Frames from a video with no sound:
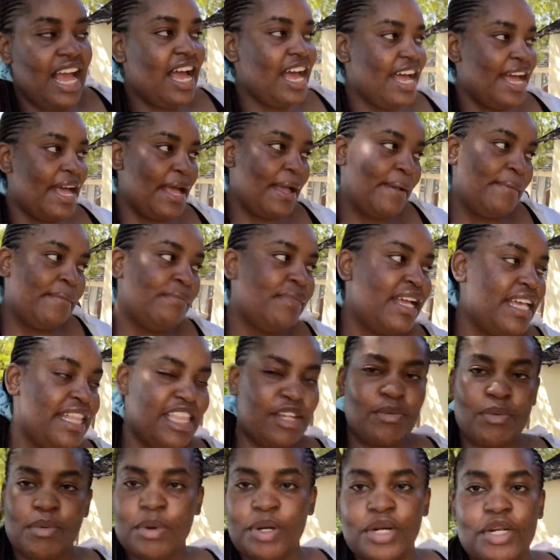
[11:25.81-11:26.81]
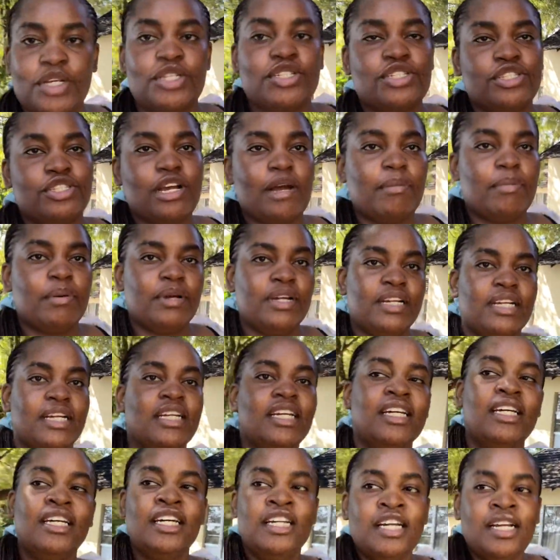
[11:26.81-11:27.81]
I think we're gonna stop
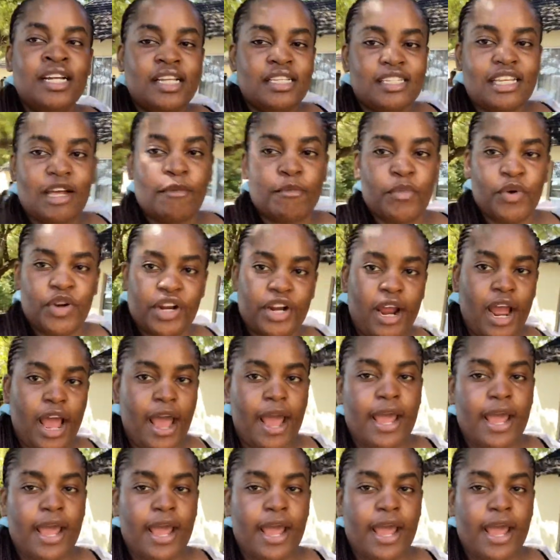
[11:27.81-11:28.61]
somewhere.